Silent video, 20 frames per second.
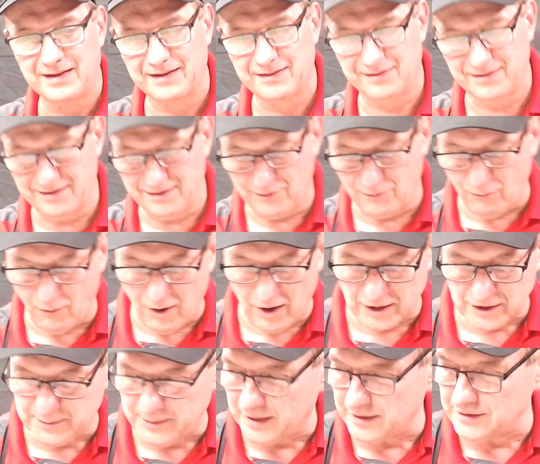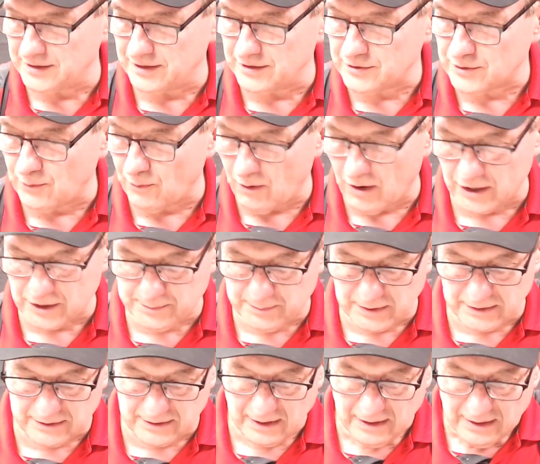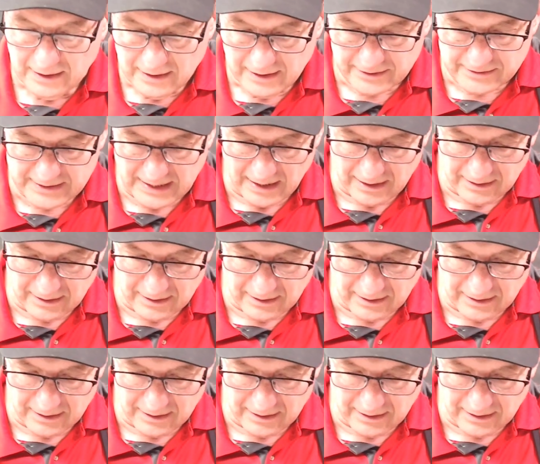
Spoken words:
gouache because it is gouache, but it's got